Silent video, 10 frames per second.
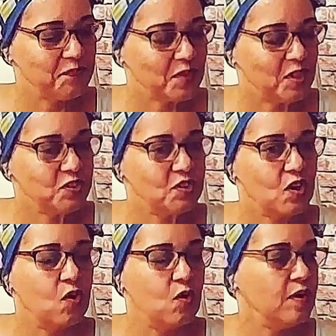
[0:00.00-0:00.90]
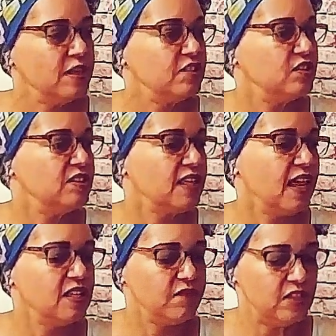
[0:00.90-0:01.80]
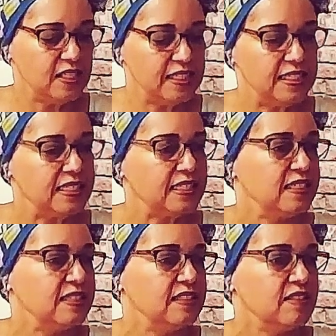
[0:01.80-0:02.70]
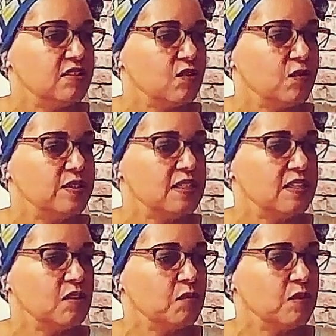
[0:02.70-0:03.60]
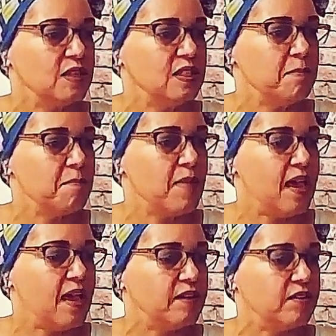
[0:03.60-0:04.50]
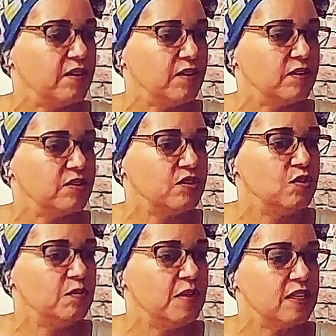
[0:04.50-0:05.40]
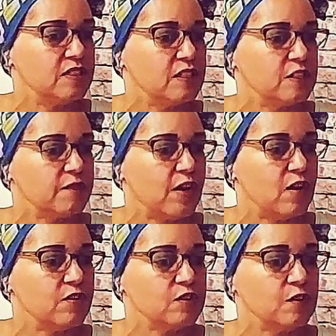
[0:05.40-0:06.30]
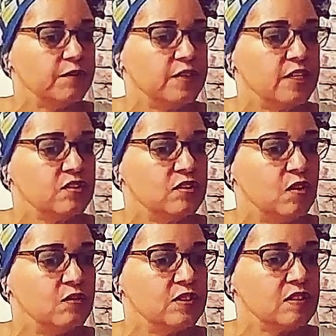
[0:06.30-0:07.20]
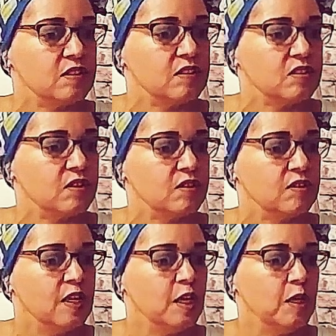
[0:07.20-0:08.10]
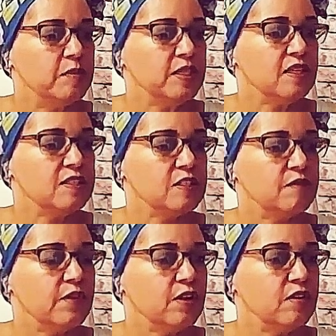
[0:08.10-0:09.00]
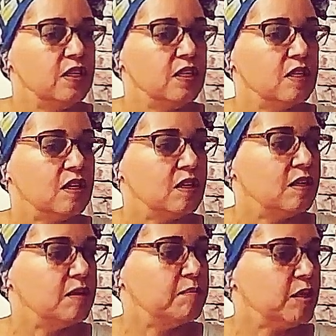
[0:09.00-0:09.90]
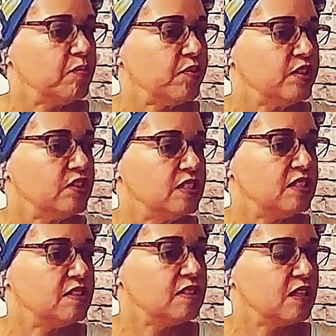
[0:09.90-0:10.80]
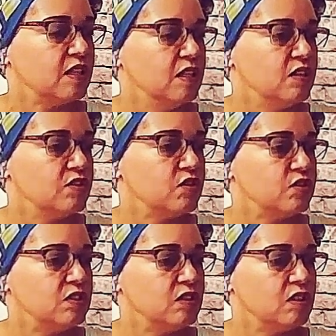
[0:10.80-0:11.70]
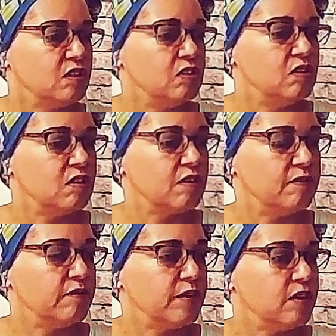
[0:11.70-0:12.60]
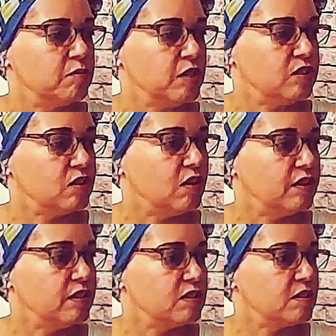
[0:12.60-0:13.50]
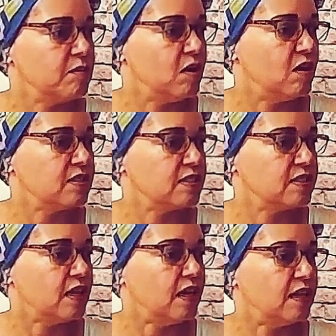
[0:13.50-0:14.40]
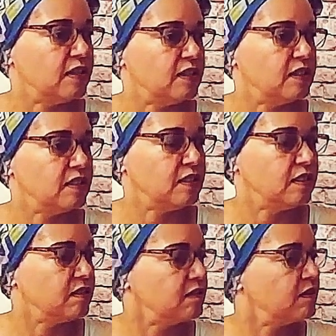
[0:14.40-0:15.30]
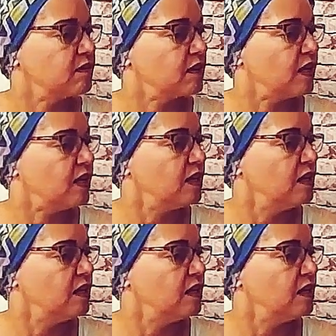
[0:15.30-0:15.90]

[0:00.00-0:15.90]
So she's kind of in a distance, so it doesn't really matter too much as far as her flesh tone is concerned, because it's very impressionistic. So she's going to look very much on the small side in here, okay?